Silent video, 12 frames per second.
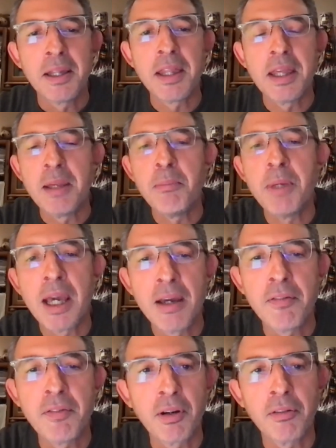the
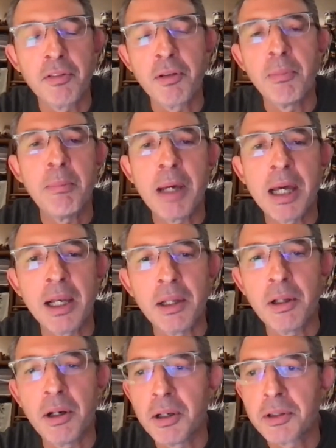behavior of the mammalian
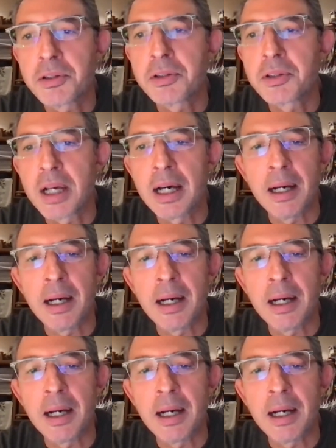hosts,